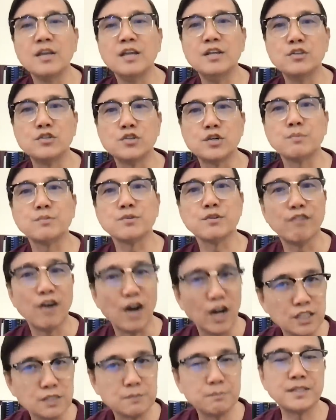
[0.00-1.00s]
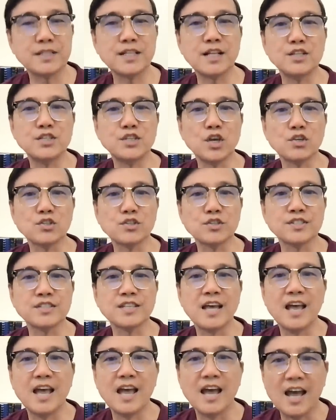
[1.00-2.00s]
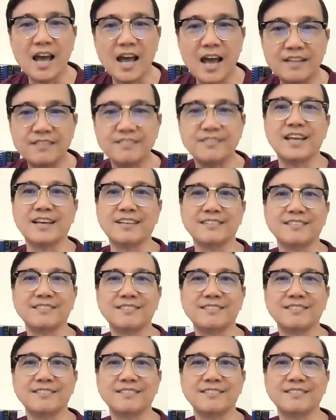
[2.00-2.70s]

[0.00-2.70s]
in terms of hospitalizations and death.